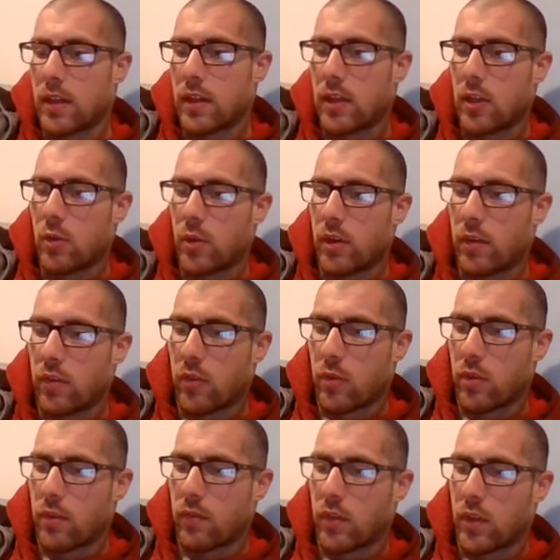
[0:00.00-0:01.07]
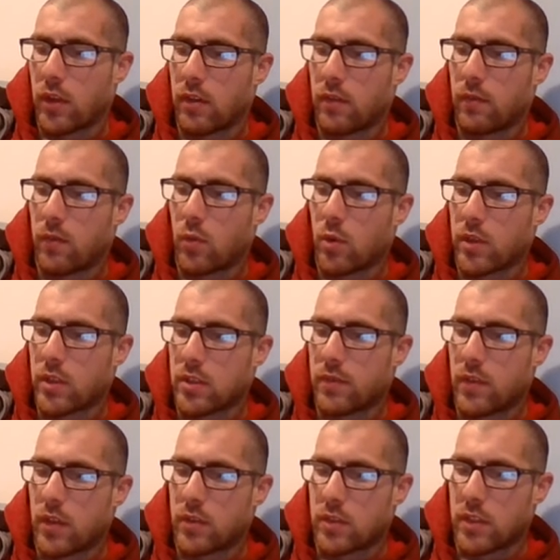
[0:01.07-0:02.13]
Canoeing through the flooded forest
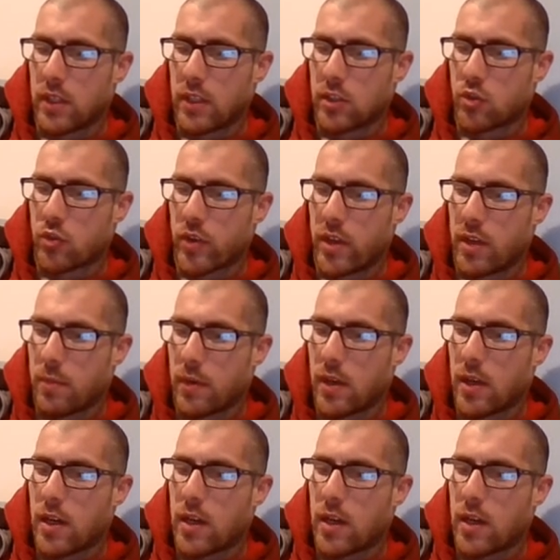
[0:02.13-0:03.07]
feels like a dream.